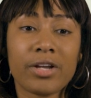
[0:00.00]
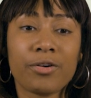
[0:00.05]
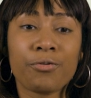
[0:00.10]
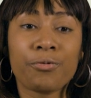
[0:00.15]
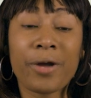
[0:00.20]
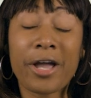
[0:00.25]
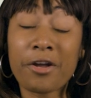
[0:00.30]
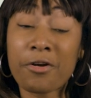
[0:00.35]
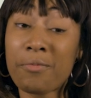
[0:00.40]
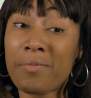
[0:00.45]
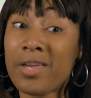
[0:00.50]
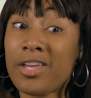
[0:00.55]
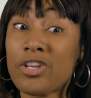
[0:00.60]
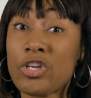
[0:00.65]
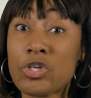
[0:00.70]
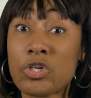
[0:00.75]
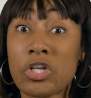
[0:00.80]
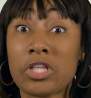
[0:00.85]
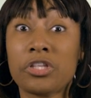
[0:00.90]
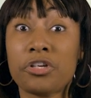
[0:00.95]
recommend
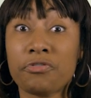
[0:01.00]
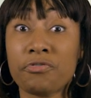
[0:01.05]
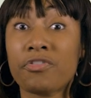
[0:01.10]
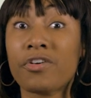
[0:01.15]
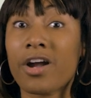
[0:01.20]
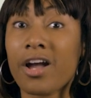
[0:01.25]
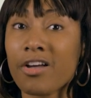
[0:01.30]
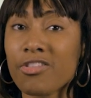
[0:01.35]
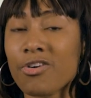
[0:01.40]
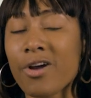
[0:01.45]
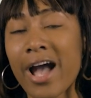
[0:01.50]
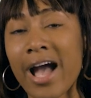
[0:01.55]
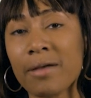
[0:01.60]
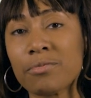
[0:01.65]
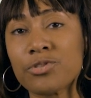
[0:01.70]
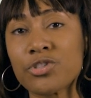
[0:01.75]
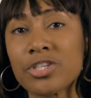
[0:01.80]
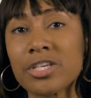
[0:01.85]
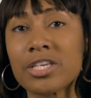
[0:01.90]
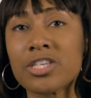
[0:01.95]
you to look for other
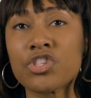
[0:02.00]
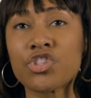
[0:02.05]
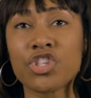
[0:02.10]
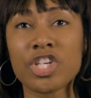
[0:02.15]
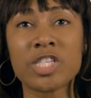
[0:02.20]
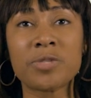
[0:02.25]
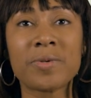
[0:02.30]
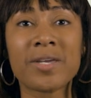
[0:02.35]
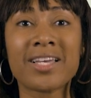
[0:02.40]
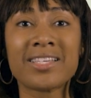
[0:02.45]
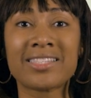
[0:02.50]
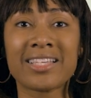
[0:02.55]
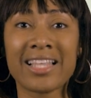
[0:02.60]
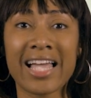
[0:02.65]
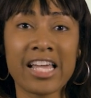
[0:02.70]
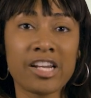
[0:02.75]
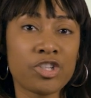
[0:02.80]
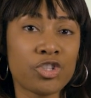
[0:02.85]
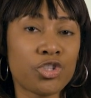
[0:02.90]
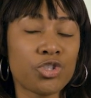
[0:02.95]
options, just because a
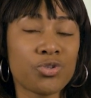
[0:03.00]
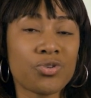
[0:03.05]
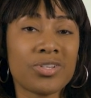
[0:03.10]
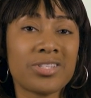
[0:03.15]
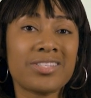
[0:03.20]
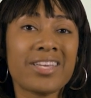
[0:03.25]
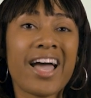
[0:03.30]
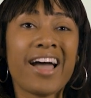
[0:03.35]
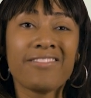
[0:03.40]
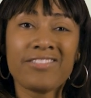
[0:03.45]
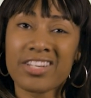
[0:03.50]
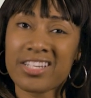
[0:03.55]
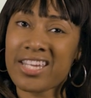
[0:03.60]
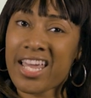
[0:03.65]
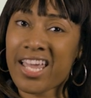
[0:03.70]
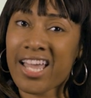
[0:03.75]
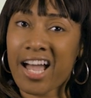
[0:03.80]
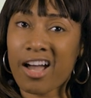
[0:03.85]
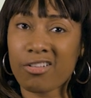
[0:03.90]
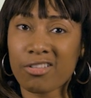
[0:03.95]
lot of students have to
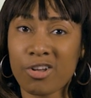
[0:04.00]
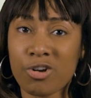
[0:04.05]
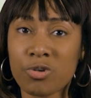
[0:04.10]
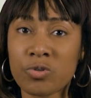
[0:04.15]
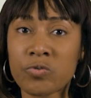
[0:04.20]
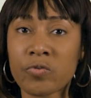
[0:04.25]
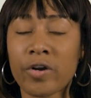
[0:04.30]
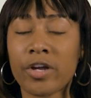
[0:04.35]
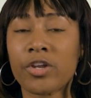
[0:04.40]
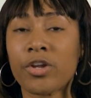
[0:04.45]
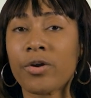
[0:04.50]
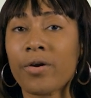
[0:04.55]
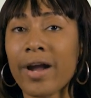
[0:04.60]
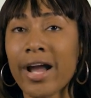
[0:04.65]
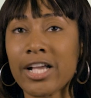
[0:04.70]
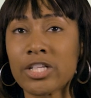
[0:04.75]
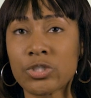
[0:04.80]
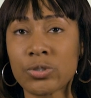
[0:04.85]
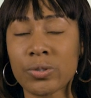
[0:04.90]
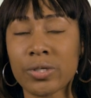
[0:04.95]
take out loans for
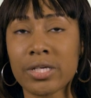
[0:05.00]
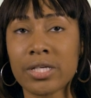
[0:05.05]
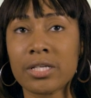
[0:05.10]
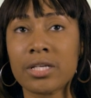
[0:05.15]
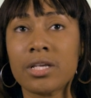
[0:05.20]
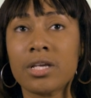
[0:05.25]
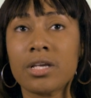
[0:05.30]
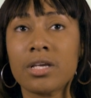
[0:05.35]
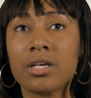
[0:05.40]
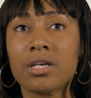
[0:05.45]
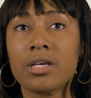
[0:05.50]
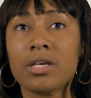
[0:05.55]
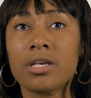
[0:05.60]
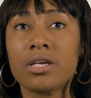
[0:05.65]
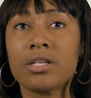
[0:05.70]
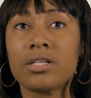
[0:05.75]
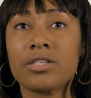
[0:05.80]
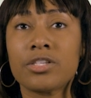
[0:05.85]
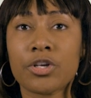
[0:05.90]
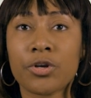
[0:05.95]
undergraduate
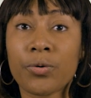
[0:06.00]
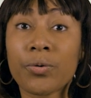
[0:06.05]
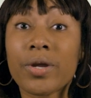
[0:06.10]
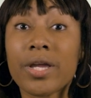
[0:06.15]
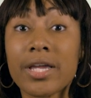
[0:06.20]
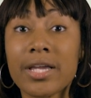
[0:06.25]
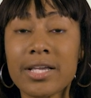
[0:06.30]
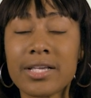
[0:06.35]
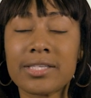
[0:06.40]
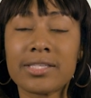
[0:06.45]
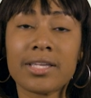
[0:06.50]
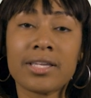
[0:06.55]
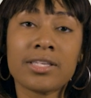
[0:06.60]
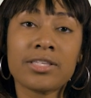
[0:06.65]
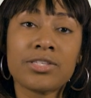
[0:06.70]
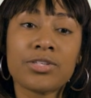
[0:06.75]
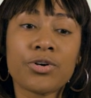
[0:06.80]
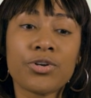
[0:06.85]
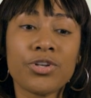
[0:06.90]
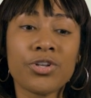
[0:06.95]
degrees,
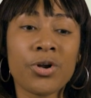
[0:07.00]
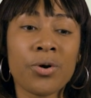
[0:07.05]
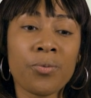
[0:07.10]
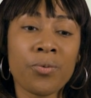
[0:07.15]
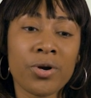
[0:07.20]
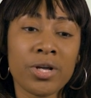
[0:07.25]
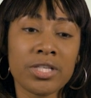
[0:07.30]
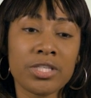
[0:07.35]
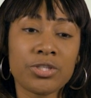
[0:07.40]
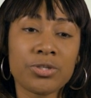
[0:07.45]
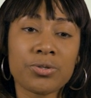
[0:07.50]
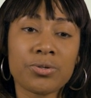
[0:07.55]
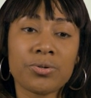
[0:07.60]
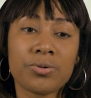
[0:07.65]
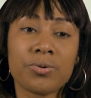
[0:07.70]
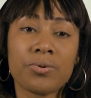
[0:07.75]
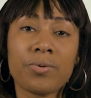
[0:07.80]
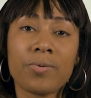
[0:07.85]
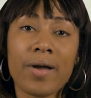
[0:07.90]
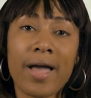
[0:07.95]
and so you don't want
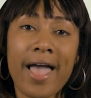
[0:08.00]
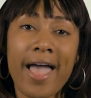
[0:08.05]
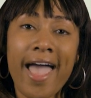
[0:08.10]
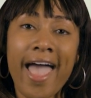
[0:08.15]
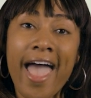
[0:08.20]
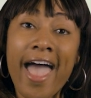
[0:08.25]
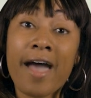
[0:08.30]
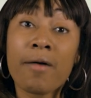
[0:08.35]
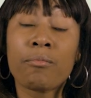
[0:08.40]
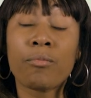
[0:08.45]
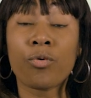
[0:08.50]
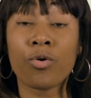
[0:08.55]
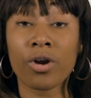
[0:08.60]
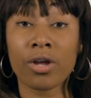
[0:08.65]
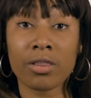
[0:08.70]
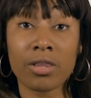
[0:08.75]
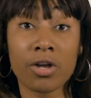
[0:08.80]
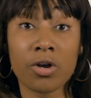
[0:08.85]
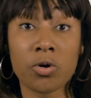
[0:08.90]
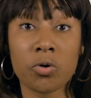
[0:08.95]
to add
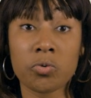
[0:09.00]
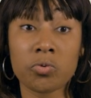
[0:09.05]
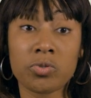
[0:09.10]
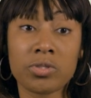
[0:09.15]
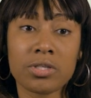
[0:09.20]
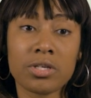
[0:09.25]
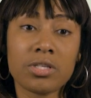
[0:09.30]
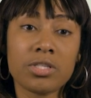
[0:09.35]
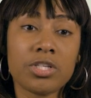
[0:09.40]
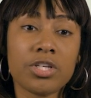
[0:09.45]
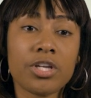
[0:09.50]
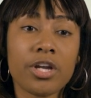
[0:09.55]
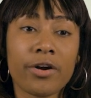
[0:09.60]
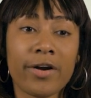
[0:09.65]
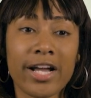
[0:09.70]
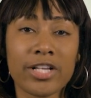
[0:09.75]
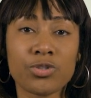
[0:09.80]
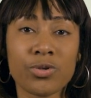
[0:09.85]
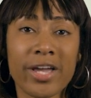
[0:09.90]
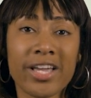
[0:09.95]
more loans to your
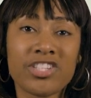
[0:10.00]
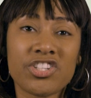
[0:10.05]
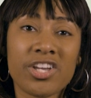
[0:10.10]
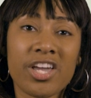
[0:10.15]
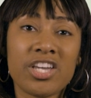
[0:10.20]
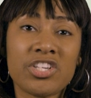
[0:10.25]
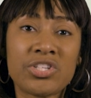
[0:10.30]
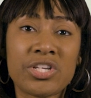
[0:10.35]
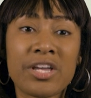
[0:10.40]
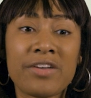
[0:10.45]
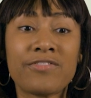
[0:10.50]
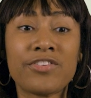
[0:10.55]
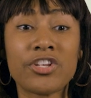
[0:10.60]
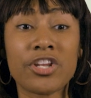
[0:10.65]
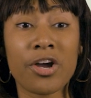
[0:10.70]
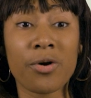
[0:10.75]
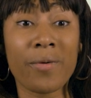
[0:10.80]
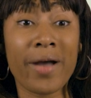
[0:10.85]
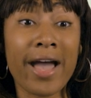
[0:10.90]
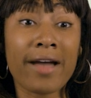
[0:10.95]
graduate education if you
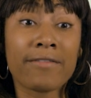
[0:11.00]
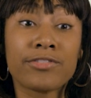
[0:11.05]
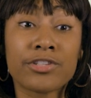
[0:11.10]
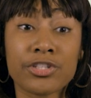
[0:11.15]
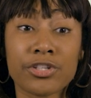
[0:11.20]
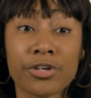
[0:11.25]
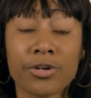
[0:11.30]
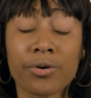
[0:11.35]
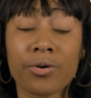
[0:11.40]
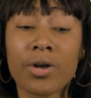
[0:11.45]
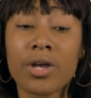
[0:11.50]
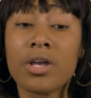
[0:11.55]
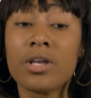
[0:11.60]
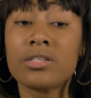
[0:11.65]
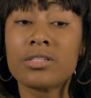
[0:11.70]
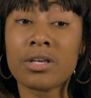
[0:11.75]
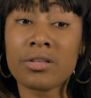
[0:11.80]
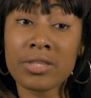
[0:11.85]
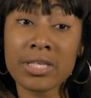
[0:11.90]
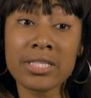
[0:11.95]
don't have to.
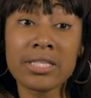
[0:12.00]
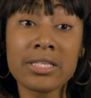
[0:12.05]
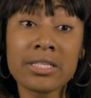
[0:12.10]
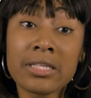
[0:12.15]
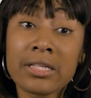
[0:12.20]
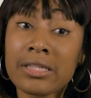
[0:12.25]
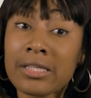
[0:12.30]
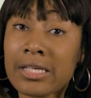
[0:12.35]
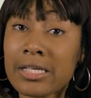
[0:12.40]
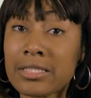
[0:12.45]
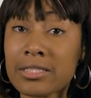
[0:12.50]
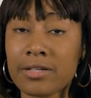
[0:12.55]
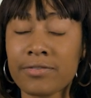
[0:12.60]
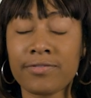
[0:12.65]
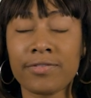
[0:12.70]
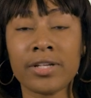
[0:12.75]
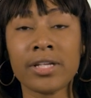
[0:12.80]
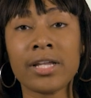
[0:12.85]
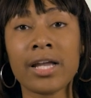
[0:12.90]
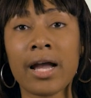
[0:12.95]
So this is a list of
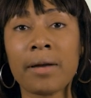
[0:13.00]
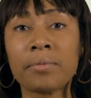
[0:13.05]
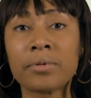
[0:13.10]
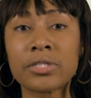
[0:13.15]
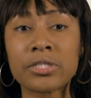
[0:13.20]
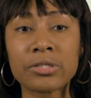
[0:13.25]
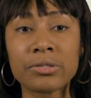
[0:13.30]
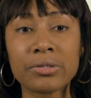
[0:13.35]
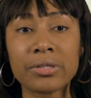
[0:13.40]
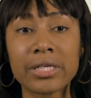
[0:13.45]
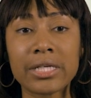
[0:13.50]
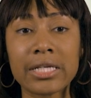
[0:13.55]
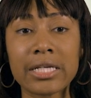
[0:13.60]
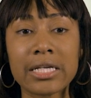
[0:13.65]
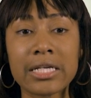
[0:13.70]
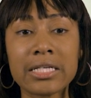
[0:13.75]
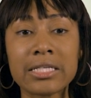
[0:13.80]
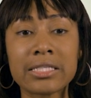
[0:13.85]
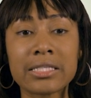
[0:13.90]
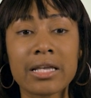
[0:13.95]
funding
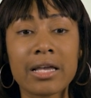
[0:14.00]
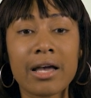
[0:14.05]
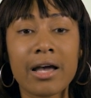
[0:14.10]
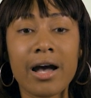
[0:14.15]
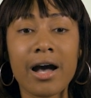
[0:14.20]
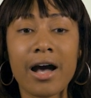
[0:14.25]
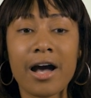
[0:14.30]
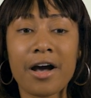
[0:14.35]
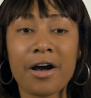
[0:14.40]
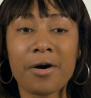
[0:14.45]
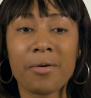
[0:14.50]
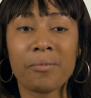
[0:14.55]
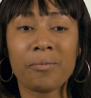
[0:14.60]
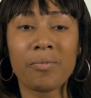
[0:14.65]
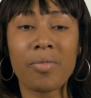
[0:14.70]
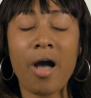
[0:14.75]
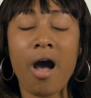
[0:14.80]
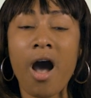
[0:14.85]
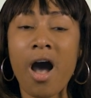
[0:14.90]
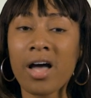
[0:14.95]
opportunities.
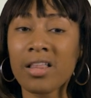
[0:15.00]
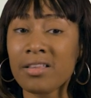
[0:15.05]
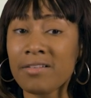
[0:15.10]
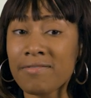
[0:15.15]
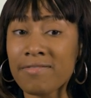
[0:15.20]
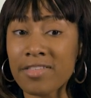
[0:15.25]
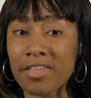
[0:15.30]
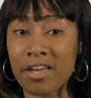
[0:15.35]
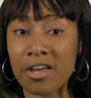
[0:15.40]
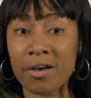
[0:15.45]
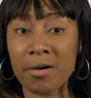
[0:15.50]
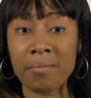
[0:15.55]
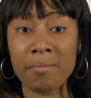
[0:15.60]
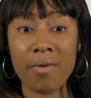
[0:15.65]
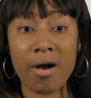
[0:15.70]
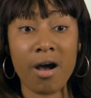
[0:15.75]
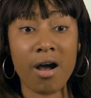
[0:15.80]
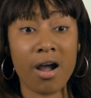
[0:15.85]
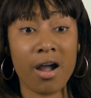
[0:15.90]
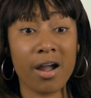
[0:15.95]
All of them
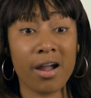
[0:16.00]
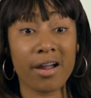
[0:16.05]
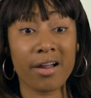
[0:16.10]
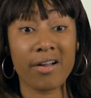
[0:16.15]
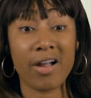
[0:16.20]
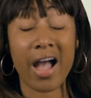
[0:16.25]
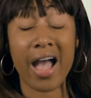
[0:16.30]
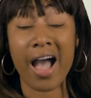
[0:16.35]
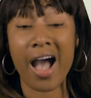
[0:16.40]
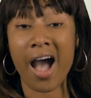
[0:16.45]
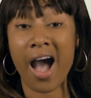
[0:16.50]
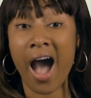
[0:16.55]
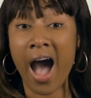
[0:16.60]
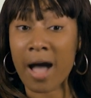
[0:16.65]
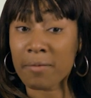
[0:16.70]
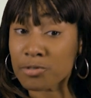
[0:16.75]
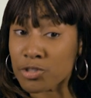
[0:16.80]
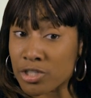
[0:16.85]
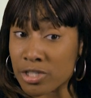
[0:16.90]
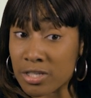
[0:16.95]
are
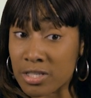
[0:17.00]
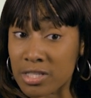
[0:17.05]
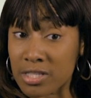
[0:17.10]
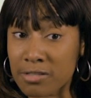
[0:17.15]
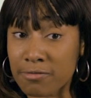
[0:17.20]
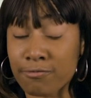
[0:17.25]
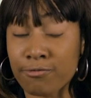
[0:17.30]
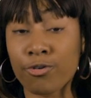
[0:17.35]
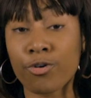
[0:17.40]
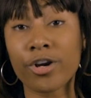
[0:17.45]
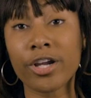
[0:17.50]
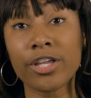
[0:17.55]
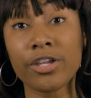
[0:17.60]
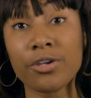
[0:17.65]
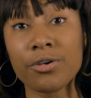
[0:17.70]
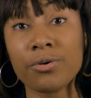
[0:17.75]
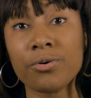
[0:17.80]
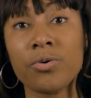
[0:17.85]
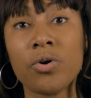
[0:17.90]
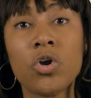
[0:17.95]
options for
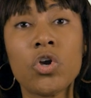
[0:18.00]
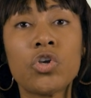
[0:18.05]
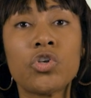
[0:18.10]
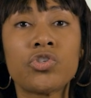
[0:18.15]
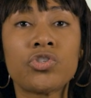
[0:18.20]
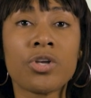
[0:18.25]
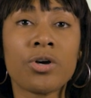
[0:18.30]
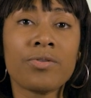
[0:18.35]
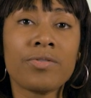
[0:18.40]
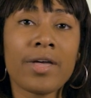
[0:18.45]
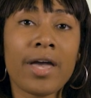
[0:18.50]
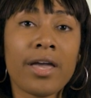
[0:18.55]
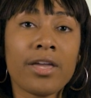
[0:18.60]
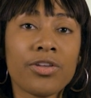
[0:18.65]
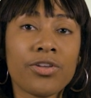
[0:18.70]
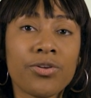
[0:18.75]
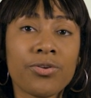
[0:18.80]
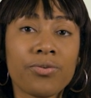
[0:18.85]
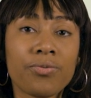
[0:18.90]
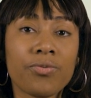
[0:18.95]
you so that
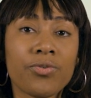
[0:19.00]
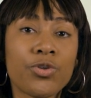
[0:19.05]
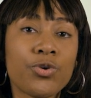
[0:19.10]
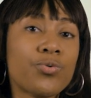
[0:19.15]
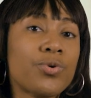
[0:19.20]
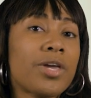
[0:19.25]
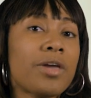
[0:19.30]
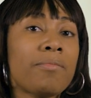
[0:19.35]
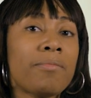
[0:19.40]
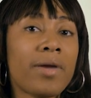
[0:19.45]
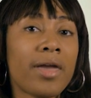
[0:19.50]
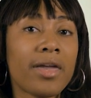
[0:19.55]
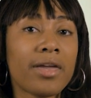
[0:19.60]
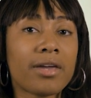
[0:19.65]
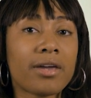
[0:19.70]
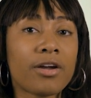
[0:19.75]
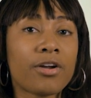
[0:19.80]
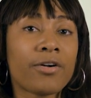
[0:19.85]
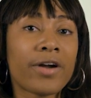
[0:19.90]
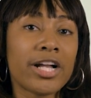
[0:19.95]
you can
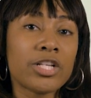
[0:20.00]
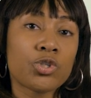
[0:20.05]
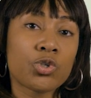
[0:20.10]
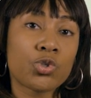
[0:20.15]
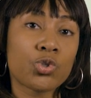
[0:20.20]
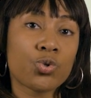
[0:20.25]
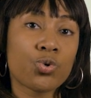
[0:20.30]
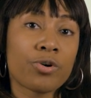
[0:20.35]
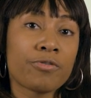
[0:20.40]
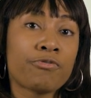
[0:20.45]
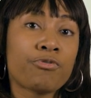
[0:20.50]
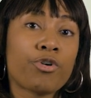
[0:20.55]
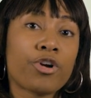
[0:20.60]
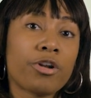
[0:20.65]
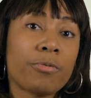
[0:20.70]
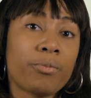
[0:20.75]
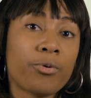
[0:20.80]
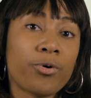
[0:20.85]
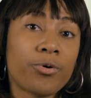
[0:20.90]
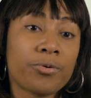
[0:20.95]
make graduate school
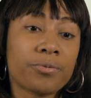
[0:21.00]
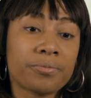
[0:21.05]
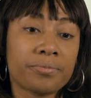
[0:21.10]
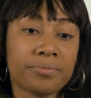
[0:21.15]
affordable.